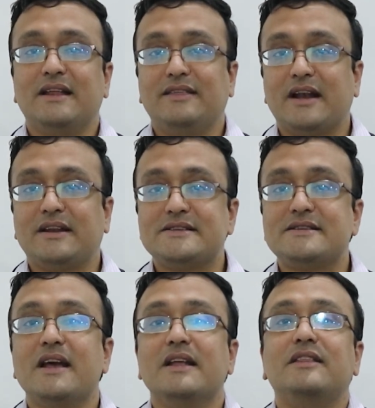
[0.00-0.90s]
that
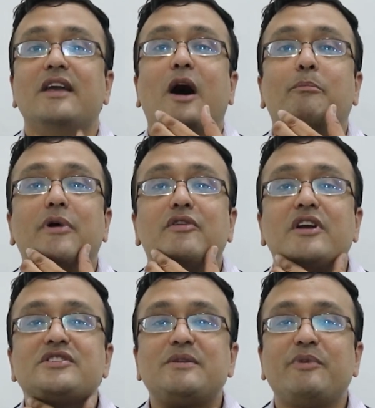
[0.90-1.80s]
is the upper
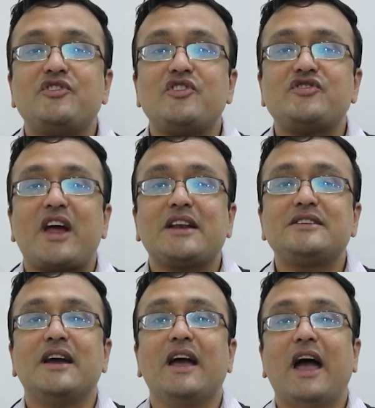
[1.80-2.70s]
respiratory
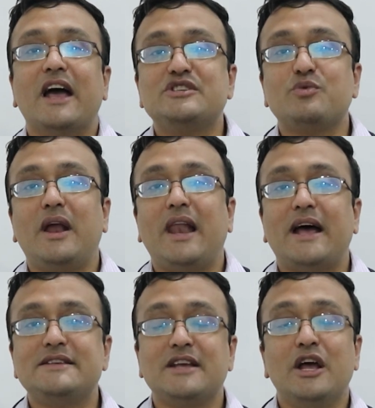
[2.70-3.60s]
tract as well
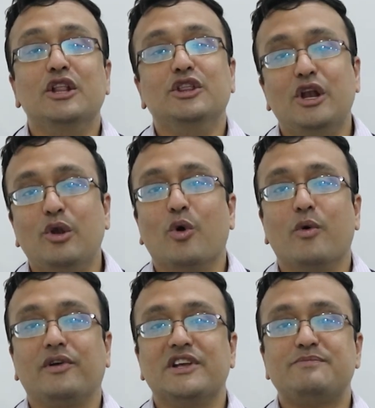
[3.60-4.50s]
as the
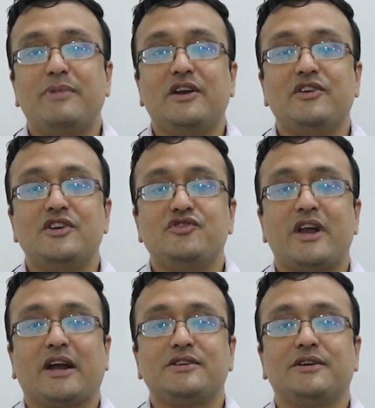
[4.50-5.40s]
lower respiratory
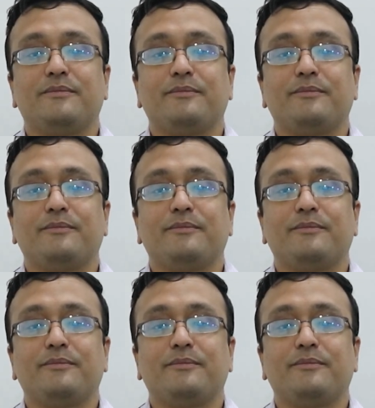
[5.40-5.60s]
tract.